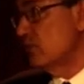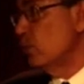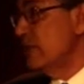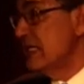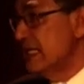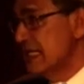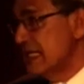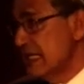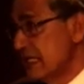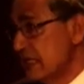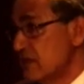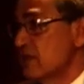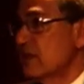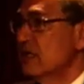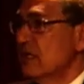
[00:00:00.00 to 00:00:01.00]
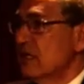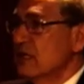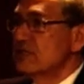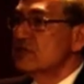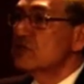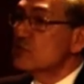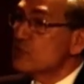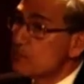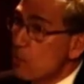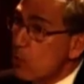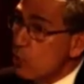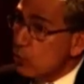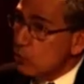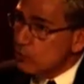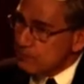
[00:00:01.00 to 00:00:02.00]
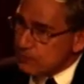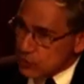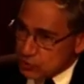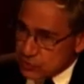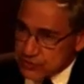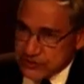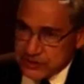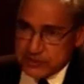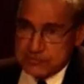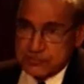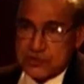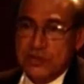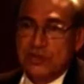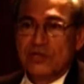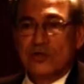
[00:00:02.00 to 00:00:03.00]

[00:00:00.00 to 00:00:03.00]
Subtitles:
we need small museums.